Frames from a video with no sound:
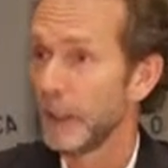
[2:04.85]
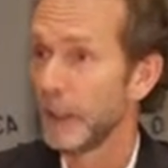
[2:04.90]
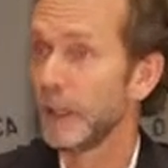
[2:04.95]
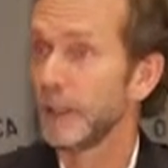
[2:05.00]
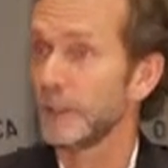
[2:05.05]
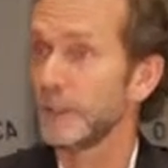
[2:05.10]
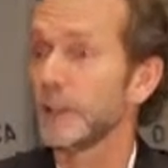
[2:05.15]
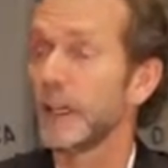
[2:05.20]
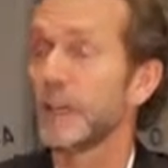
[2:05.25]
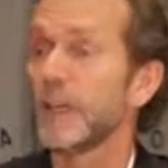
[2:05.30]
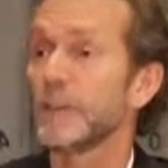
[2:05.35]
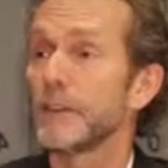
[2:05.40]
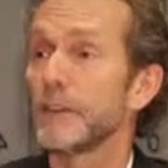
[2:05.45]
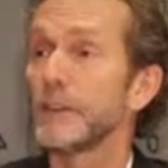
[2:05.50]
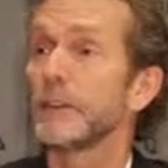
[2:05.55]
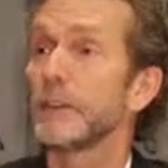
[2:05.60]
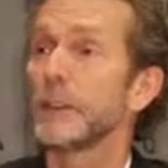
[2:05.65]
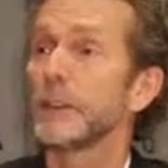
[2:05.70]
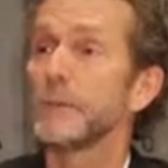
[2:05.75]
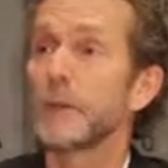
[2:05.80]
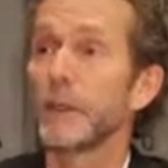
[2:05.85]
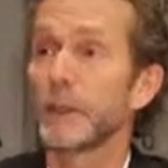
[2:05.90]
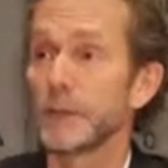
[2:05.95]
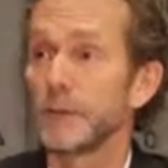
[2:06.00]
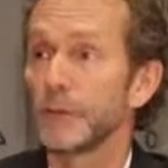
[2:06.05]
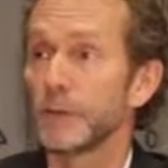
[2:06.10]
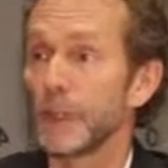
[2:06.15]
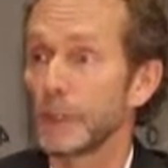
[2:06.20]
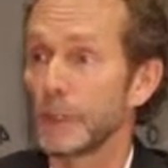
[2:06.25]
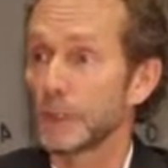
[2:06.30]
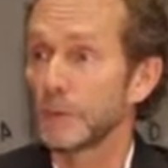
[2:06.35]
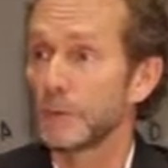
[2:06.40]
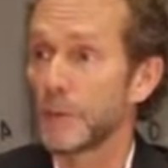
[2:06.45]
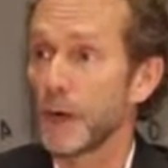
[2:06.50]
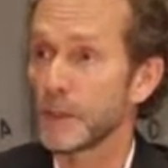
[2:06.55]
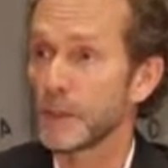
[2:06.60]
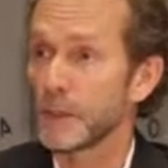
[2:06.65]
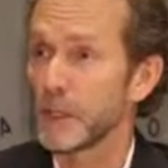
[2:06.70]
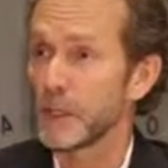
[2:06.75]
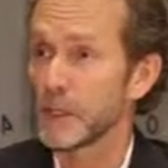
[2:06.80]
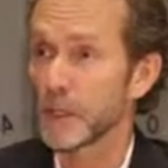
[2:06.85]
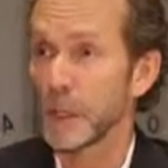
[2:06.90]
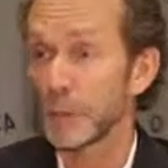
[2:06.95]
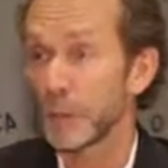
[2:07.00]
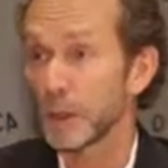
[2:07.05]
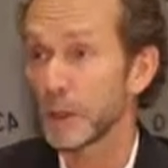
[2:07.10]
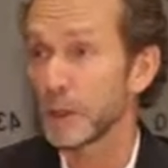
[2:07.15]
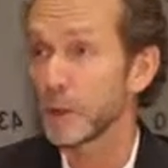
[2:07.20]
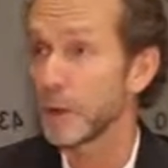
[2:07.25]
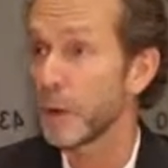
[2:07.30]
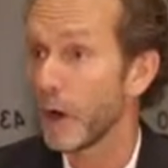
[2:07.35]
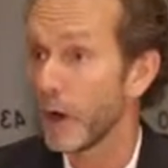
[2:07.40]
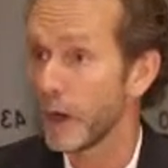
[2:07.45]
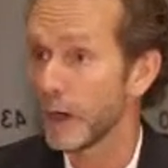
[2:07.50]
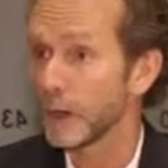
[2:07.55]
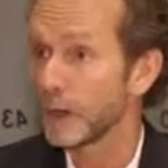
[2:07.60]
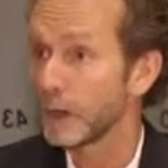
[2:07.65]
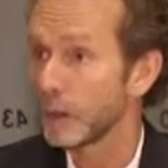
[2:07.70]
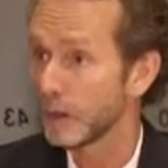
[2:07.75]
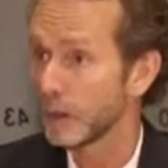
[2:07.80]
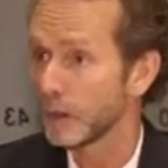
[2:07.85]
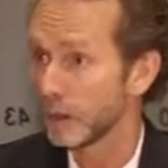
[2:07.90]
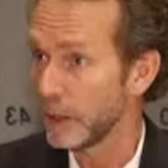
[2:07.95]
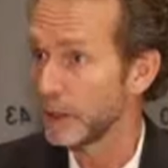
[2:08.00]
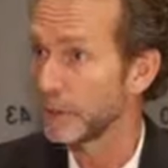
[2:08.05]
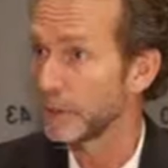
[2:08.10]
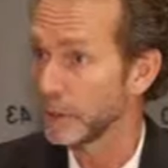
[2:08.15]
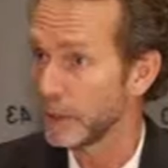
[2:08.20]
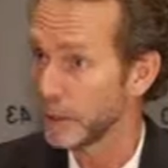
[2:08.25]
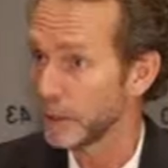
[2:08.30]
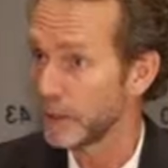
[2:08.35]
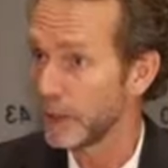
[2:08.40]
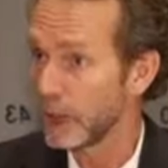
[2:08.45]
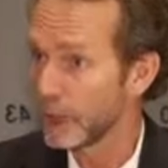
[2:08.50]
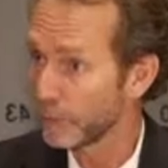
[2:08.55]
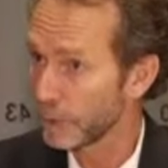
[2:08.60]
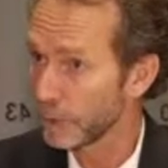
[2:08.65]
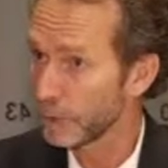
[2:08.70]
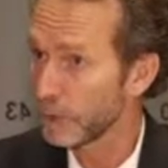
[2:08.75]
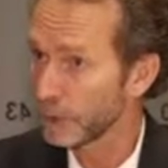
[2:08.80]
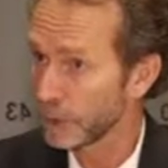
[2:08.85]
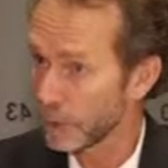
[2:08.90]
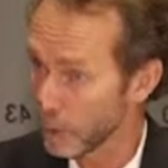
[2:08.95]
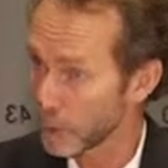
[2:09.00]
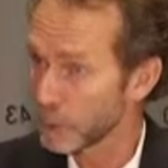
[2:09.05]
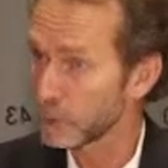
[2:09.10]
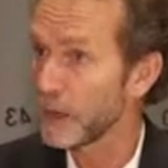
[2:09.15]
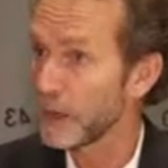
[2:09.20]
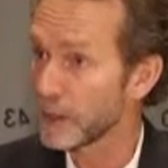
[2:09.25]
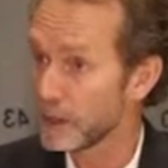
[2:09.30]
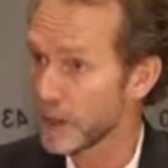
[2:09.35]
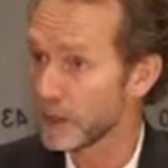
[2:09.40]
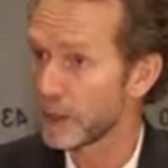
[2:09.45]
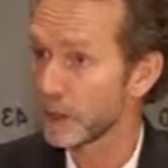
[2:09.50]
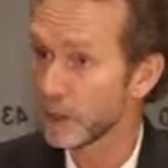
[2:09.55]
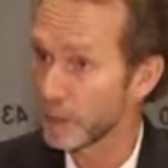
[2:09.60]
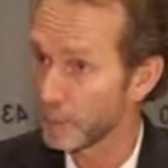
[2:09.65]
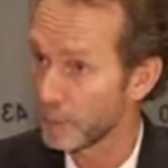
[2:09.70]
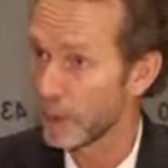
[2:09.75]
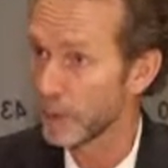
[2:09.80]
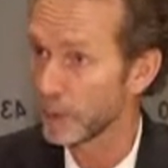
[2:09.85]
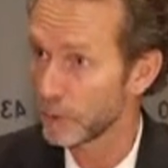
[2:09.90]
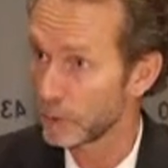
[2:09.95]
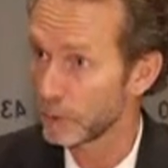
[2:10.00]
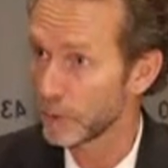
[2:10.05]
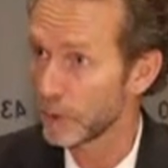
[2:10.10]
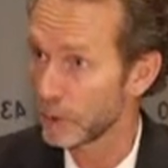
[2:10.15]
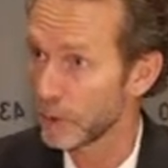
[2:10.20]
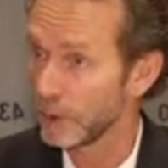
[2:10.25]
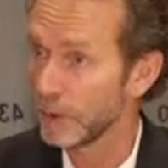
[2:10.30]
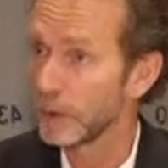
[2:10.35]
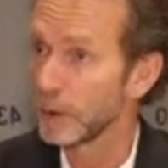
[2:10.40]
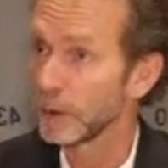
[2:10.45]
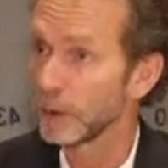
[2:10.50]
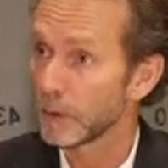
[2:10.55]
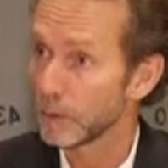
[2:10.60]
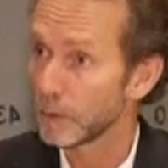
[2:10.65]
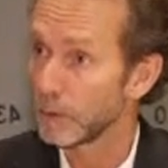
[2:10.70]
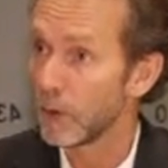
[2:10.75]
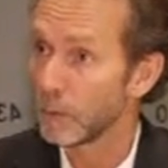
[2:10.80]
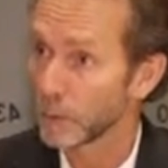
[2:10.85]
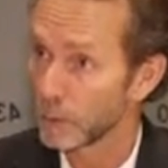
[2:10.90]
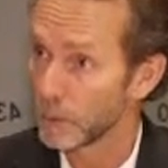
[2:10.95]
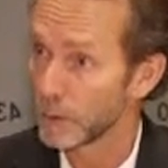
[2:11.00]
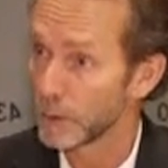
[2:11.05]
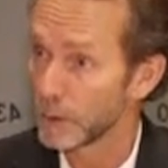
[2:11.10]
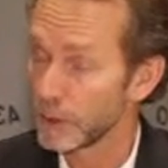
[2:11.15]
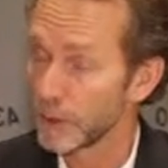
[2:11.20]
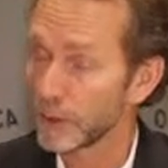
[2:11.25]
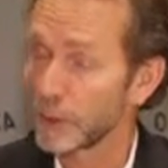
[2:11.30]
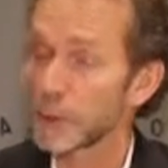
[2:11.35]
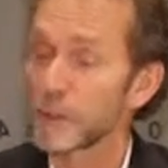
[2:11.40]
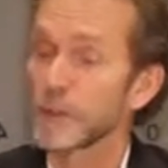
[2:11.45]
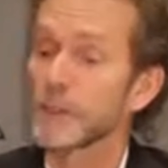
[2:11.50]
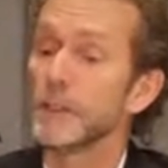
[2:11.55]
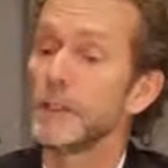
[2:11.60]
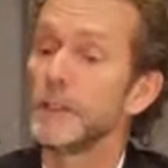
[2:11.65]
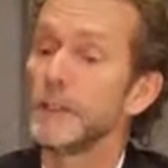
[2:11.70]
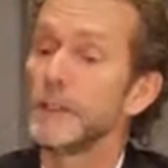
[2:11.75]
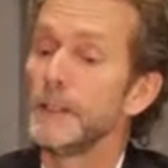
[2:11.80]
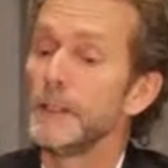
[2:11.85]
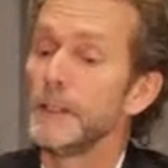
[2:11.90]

And I think that wage inflation perhaps is somewhat too high if you take from a cost basis and compare to our competitors.